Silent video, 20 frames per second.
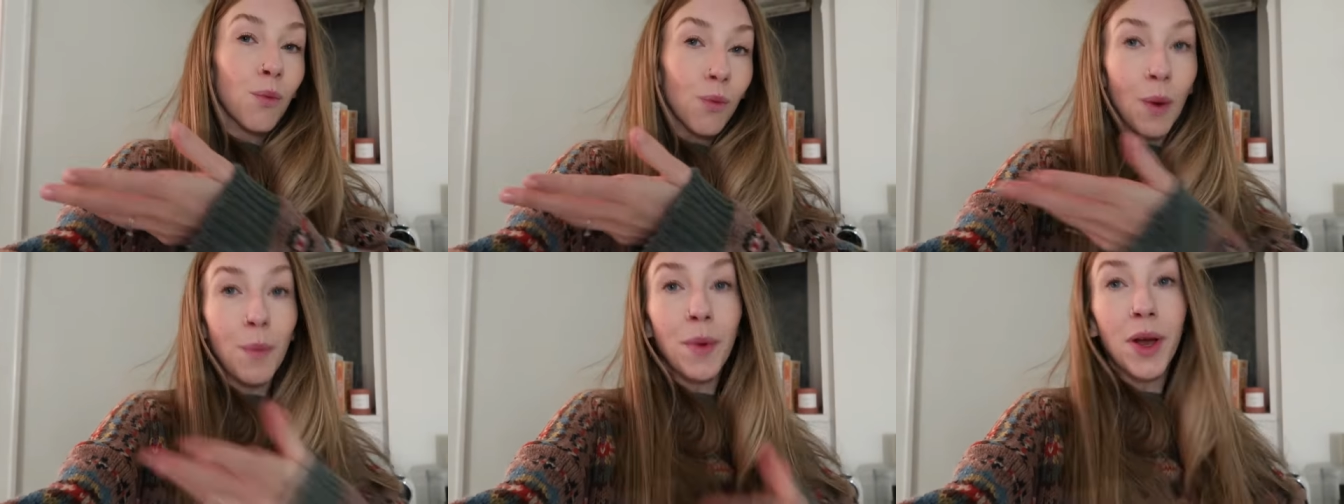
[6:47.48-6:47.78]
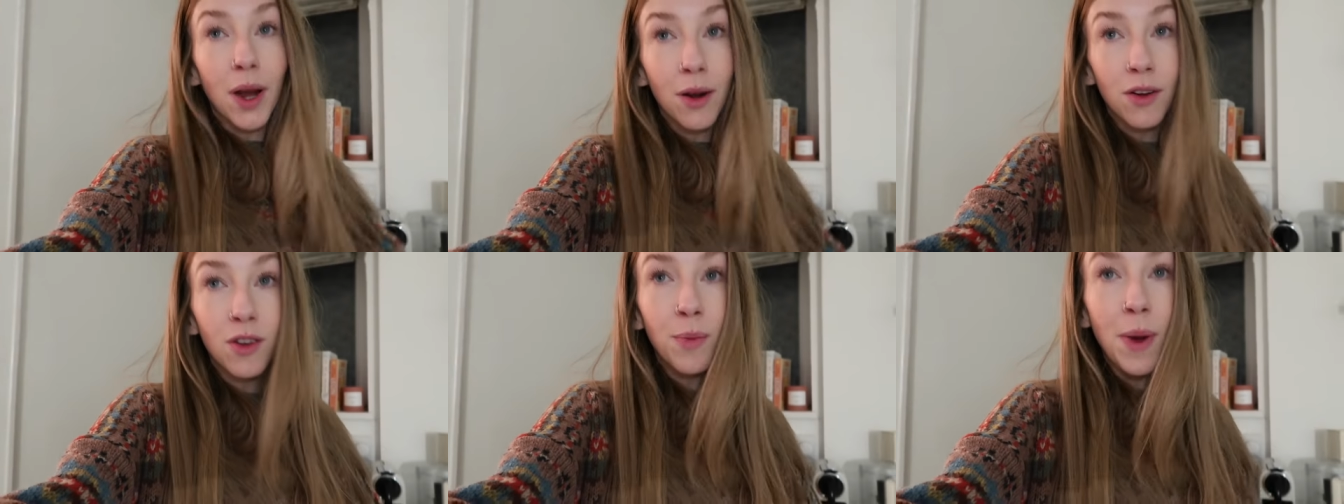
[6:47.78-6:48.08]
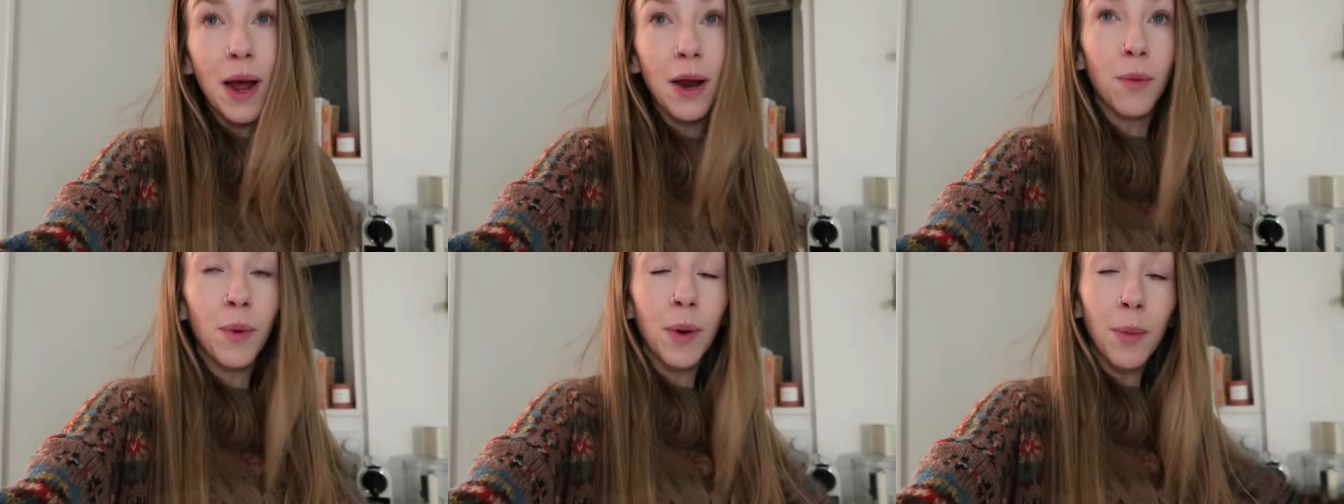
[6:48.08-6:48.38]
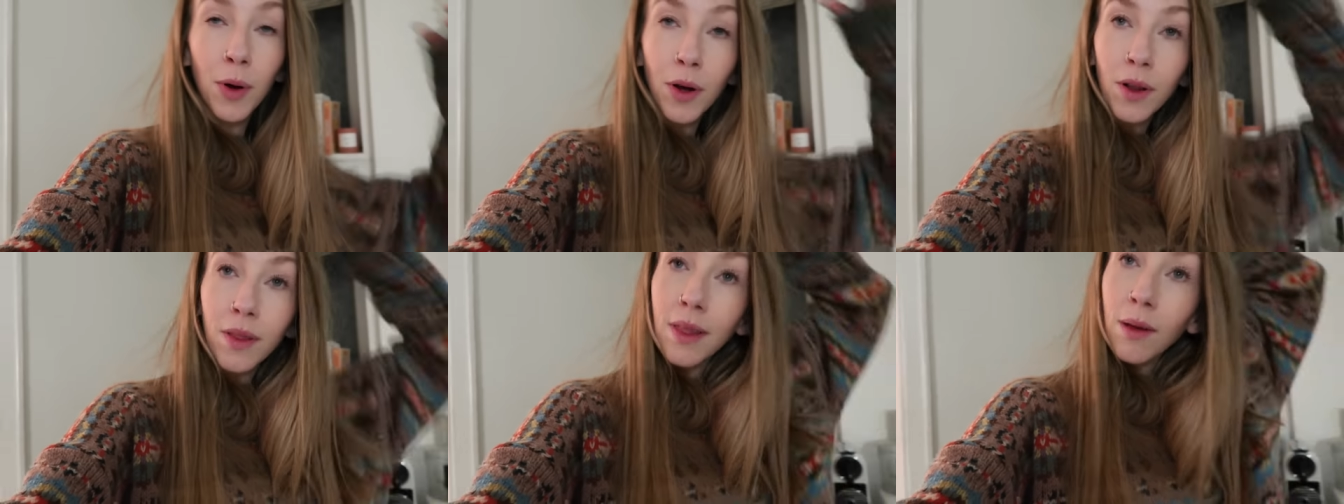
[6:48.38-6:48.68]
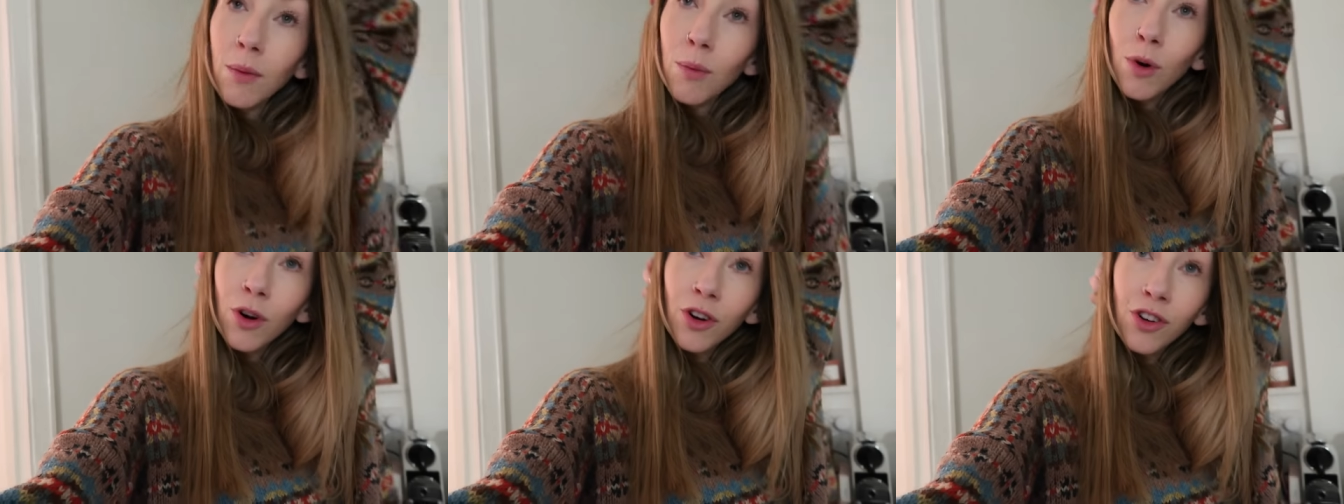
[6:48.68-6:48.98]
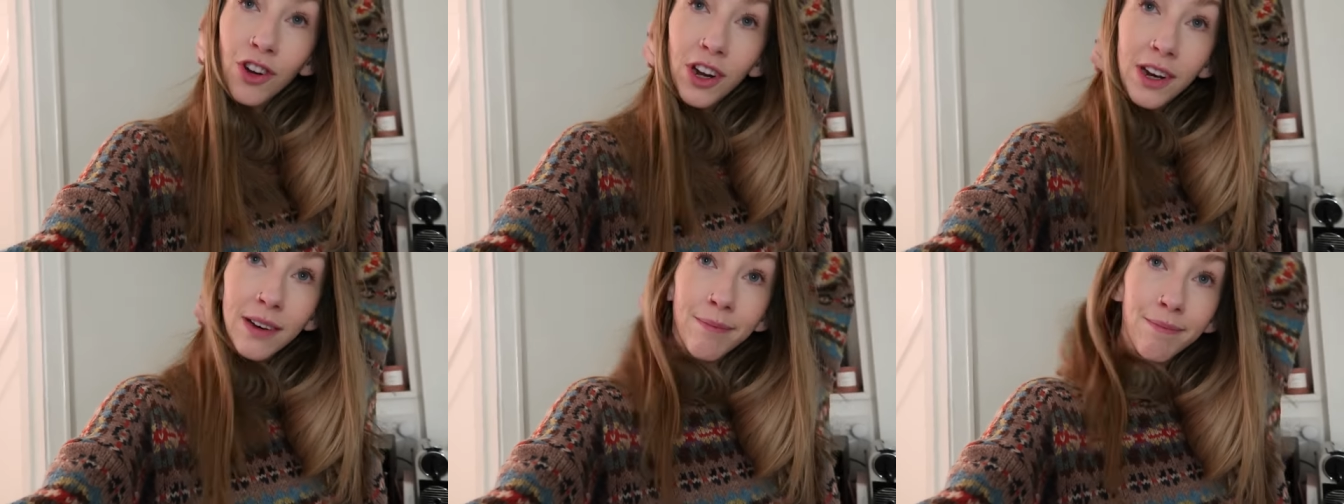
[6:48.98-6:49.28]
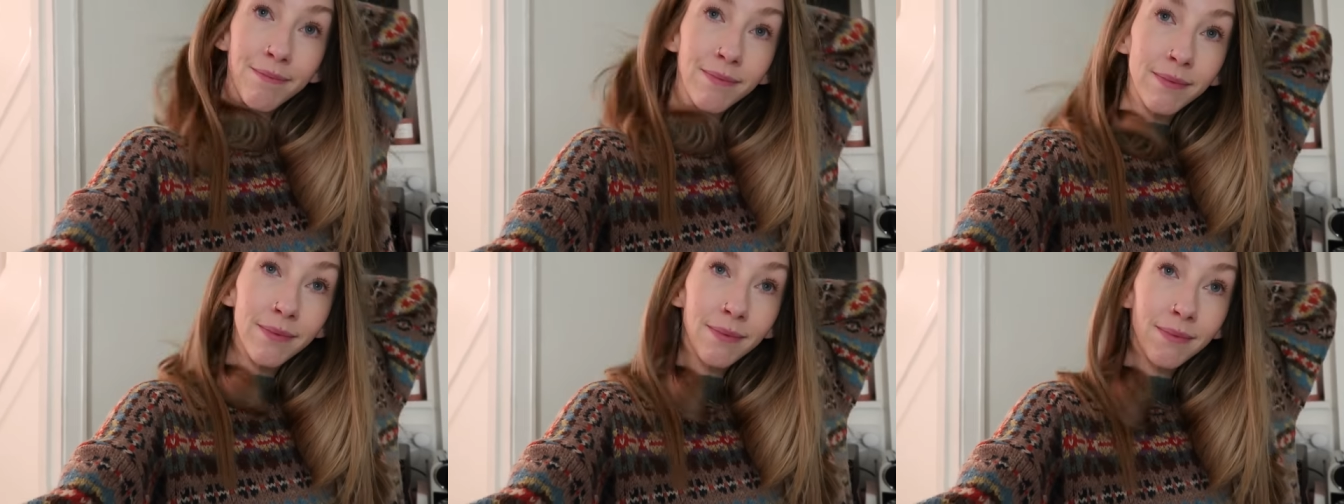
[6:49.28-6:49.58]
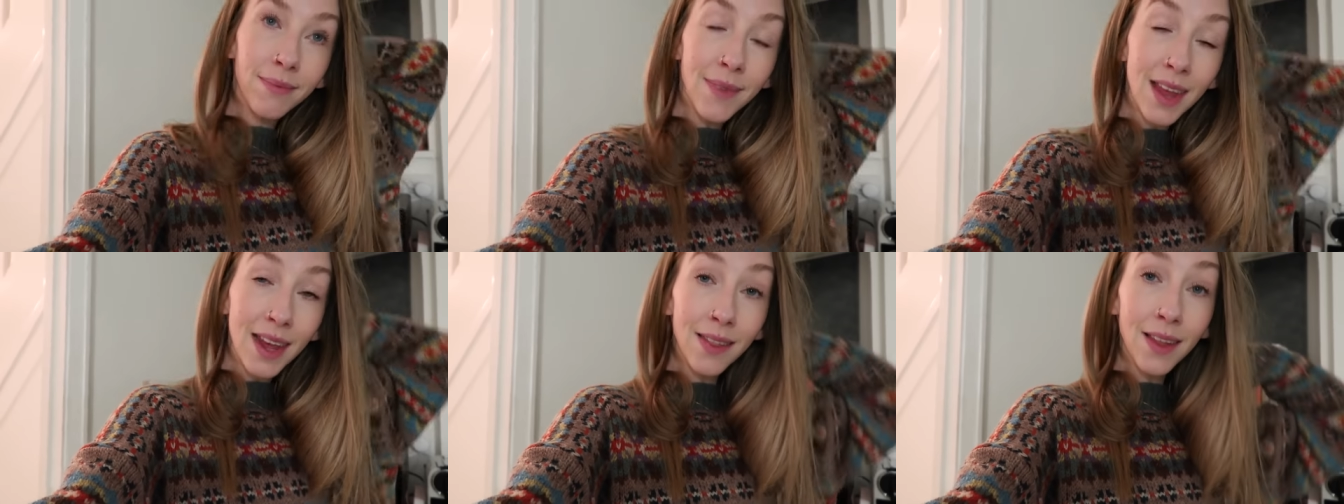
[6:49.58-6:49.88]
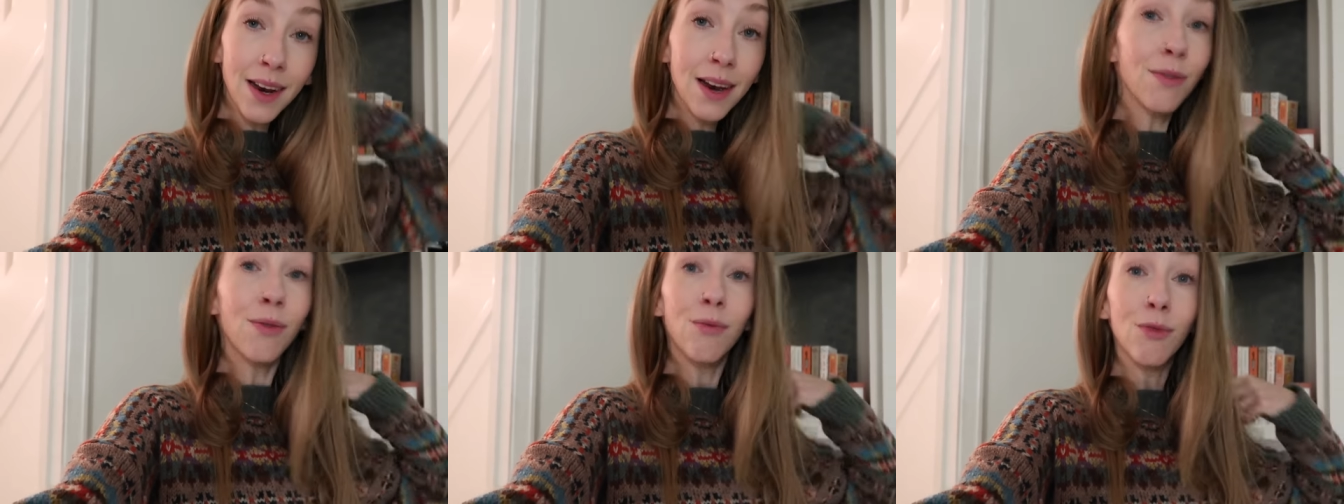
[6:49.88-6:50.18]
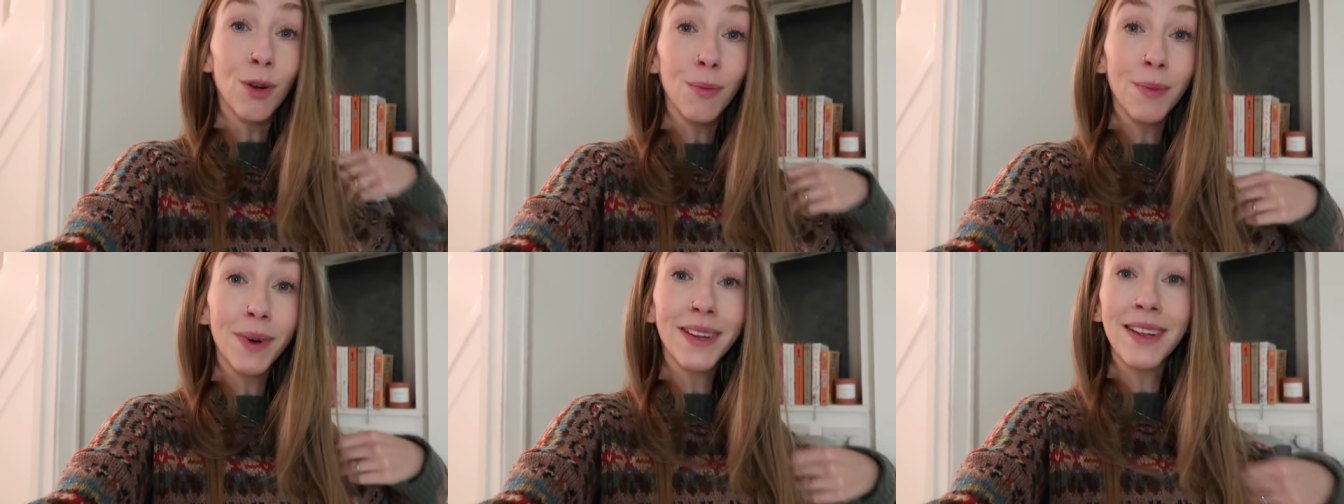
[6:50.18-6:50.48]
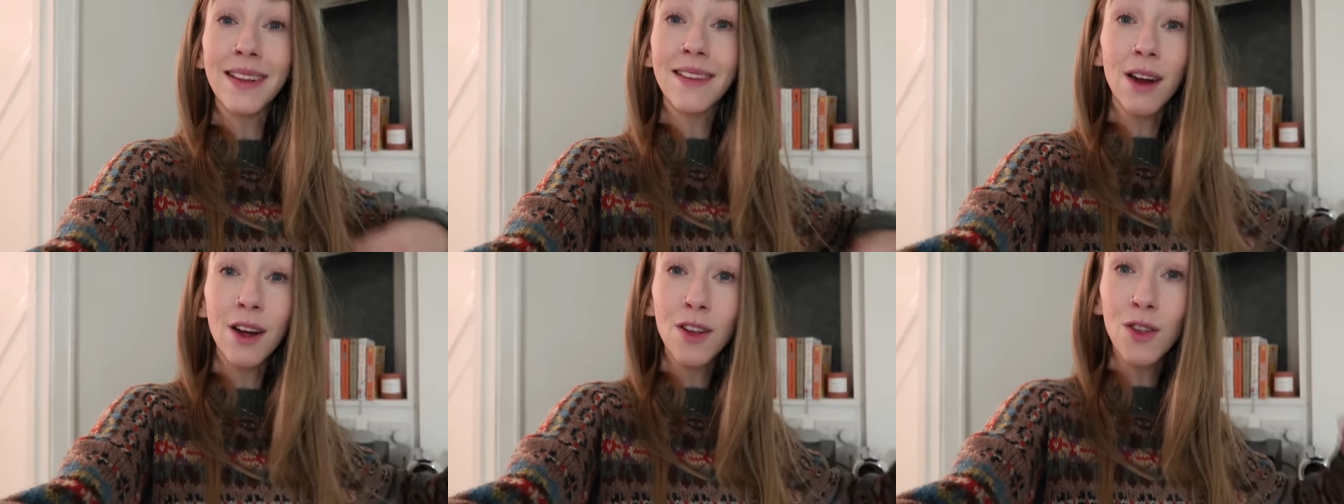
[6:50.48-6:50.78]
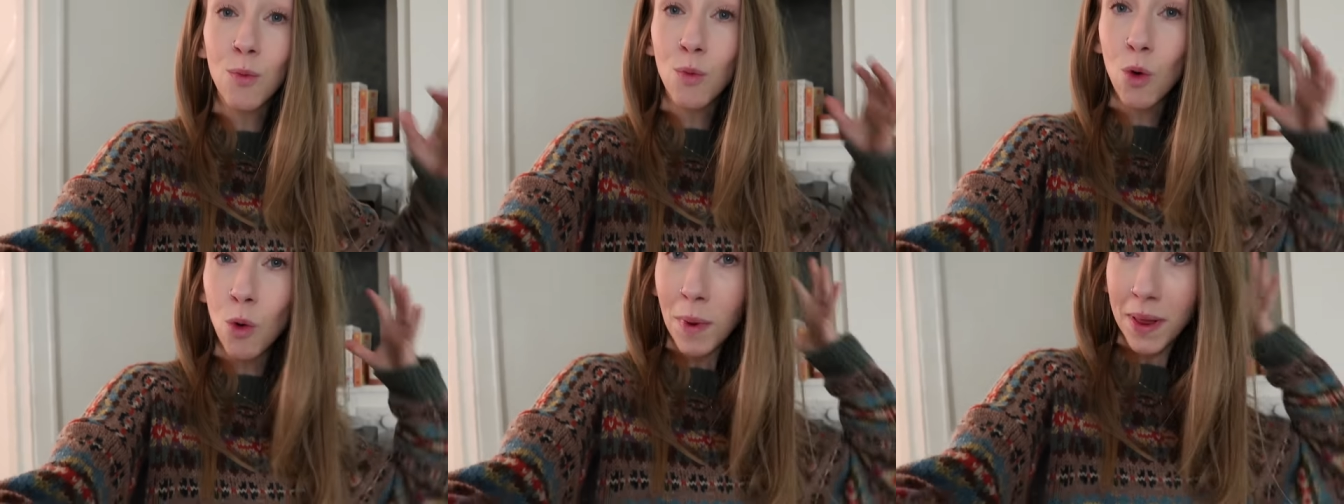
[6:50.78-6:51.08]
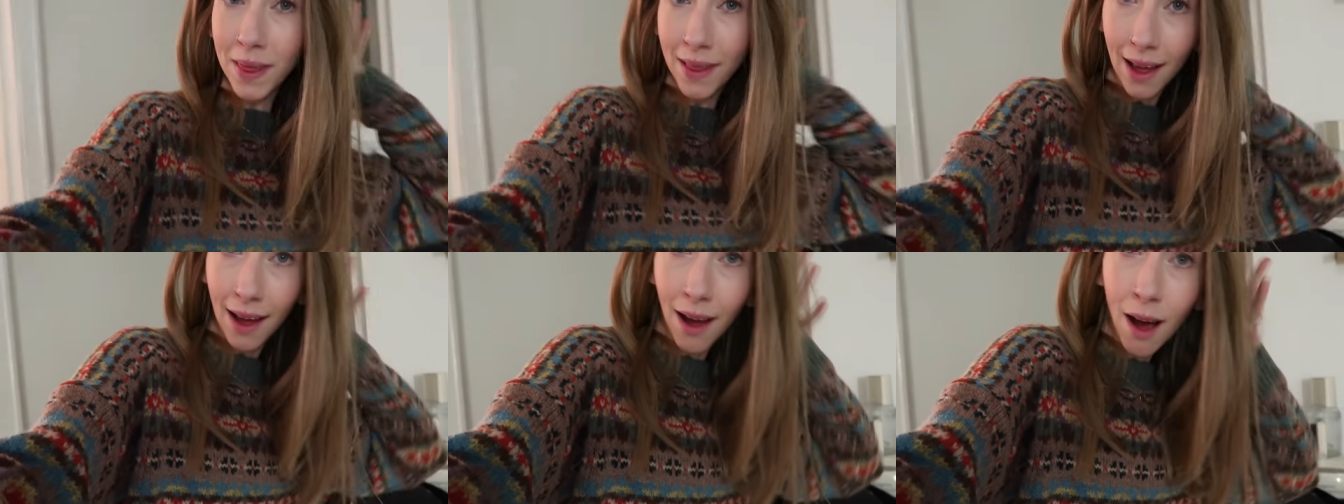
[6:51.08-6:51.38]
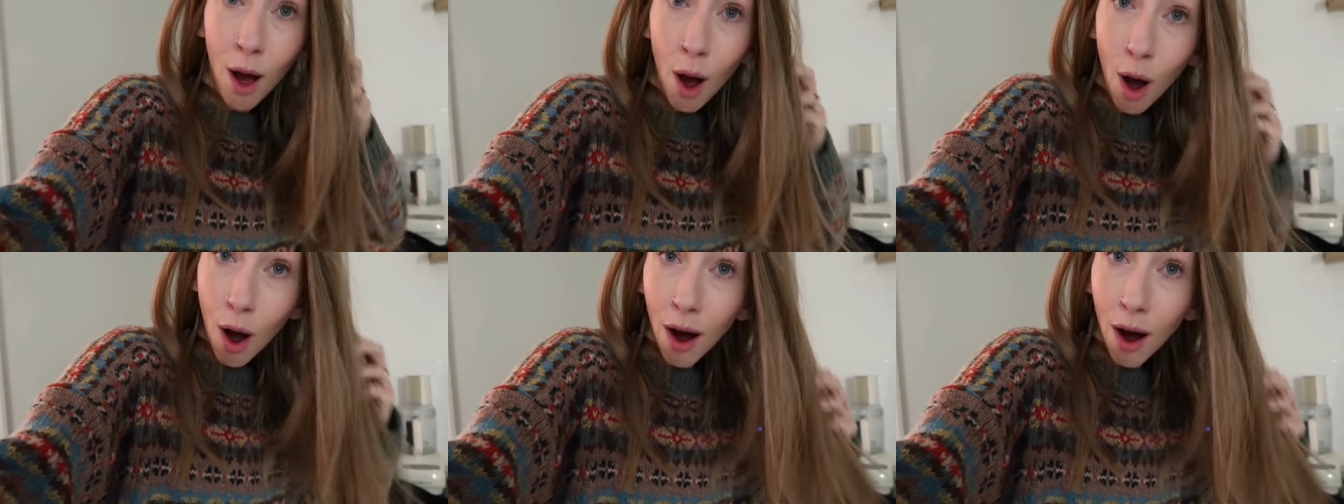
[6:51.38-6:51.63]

when we go to bed we put the washing in the living room because it's nice and warm in there.